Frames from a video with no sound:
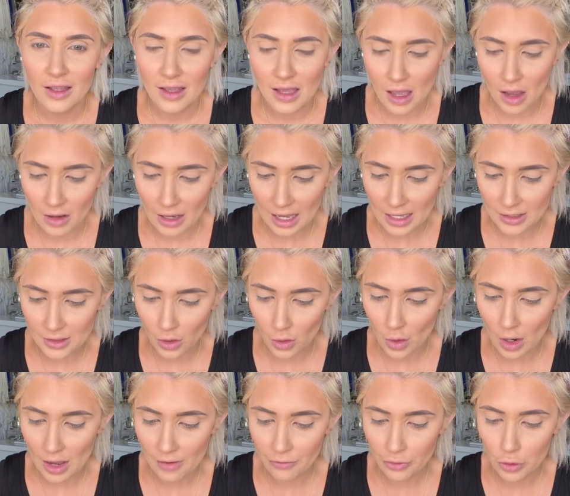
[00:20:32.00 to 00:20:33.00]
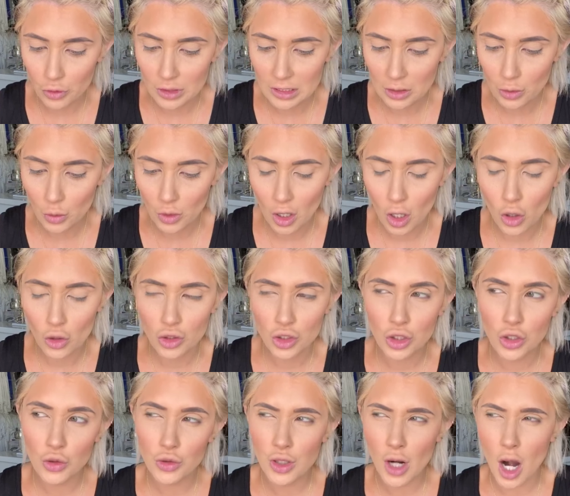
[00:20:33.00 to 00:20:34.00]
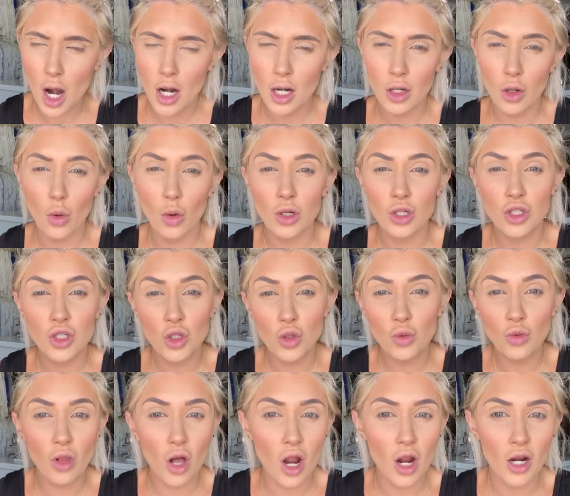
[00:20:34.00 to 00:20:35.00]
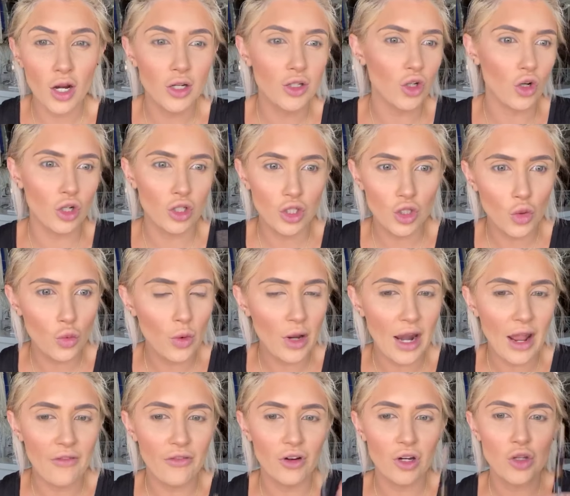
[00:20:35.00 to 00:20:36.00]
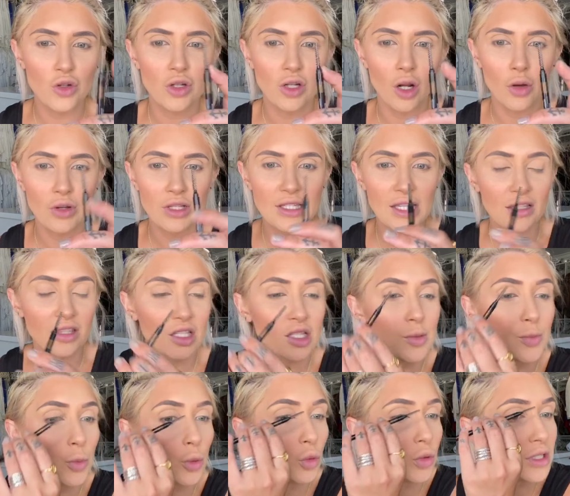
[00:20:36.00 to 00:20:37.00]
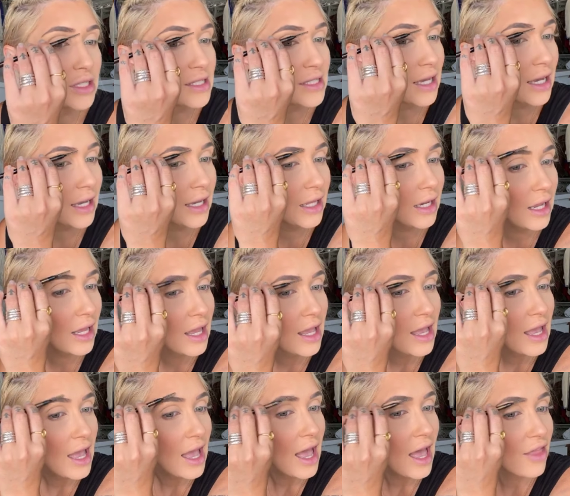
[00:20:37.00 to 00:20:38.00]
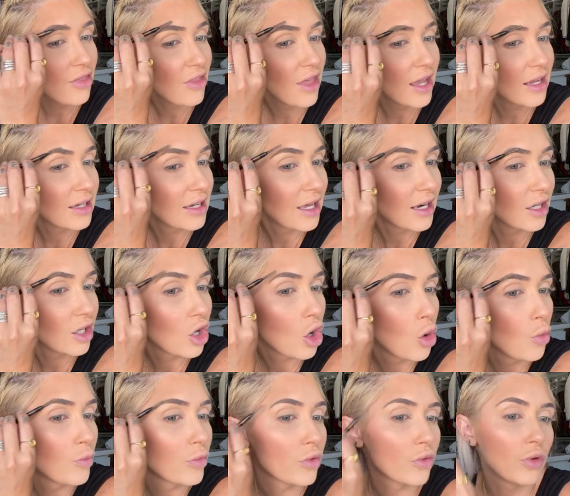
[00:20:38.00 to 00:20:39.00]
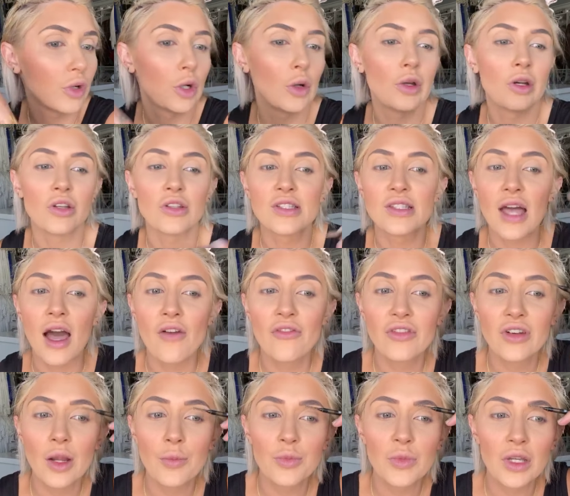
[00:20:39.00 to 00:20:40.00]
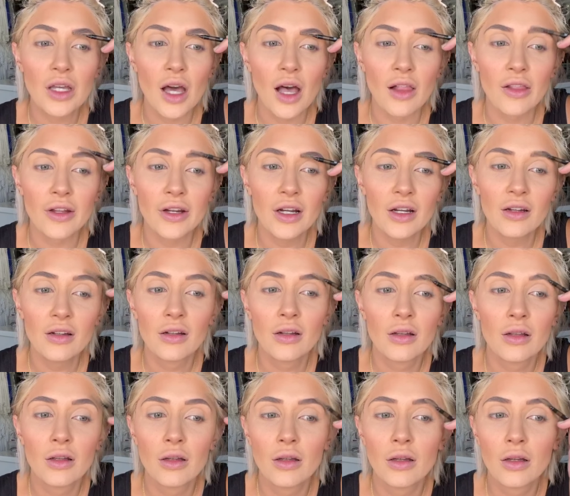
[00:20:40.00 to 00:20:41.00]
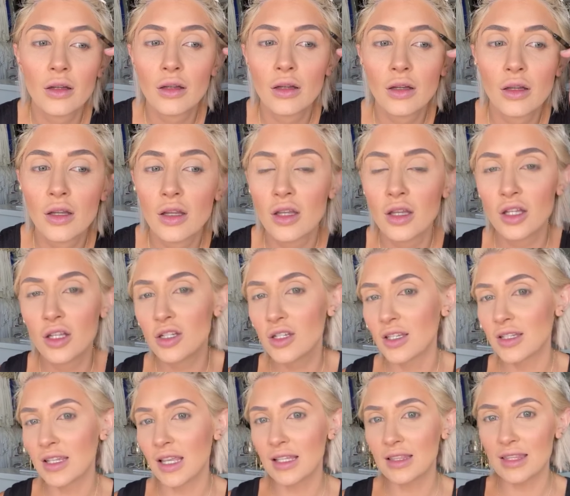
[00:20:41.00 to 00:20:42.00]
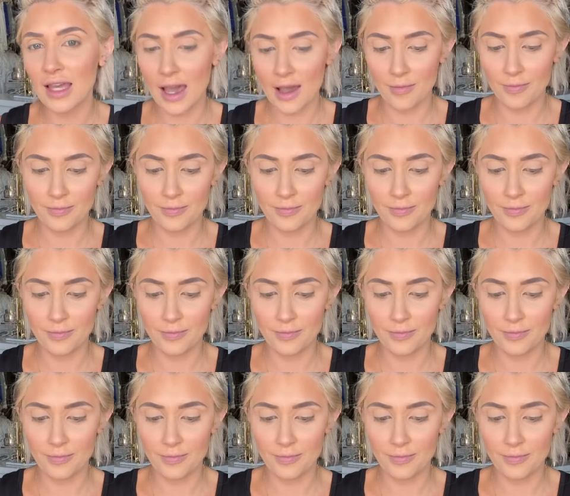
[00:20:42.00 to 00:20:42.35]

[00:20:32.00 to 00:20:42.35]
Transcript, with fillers: Okay, so if you do go too dark or too large or too whatever, you can always take the spoolie side and then kind of comb through. It'll soften up the color just like that.